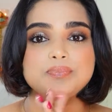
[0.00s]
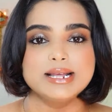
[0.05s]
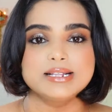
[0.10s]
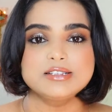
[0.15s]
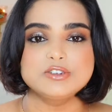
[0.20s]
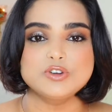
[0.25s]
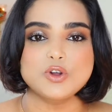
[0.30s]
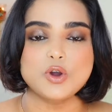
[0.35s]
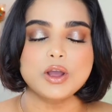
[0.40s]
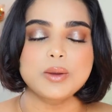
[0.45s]

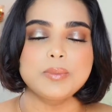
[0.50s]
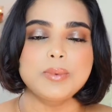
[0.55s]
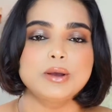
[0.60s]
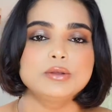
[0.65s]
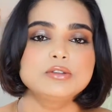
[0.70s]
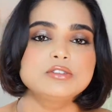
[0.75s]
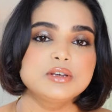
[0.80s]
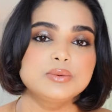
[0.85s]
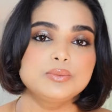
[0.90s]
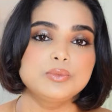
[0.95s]
let's talk
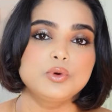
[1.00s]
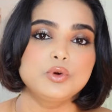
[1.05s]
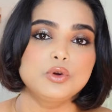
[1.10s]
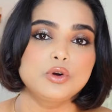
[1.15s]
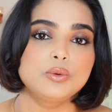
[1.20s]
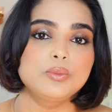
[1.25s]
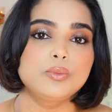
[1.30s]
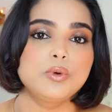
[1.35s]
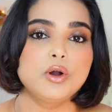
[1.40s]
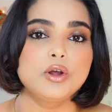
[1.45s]
about some
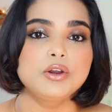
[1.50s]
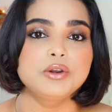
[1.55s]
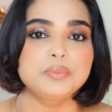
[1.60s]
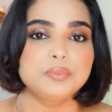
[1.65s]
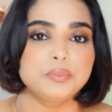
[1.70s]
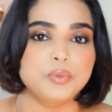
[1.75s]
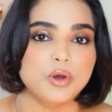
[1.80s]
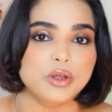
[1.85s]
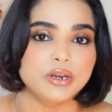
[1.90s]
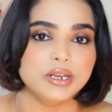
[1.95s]
Gourmand
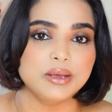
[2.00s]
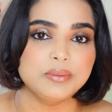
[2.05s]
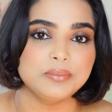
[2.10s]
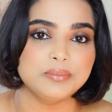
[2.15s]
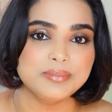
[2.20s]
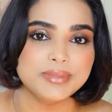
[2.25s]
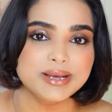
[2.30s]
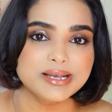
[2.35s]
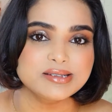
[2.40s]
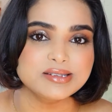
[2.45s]
body
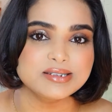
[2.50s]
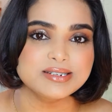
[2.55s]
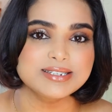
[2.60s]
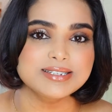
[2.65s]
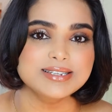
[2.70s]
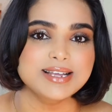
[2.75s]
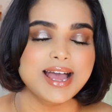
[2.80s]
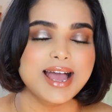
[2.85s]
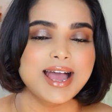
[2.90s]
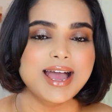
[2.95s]

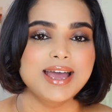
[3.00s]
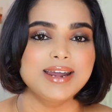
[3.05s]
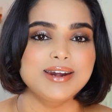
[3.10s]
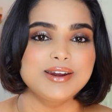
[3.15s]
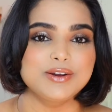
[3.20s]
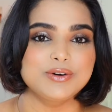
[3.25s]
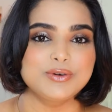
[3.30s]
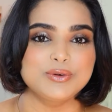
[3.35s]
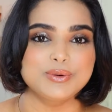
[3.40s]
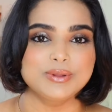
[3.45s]
mists and
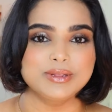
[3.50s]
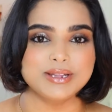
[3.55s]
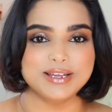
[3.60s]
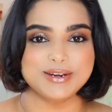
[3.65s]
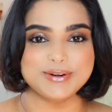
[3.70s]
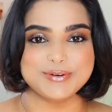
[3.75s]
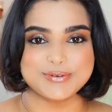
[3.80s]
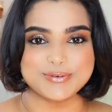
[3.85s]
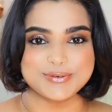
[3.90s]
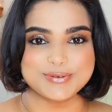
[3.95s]
roll the
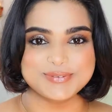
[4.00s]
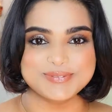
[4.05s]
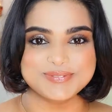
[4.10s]
intro.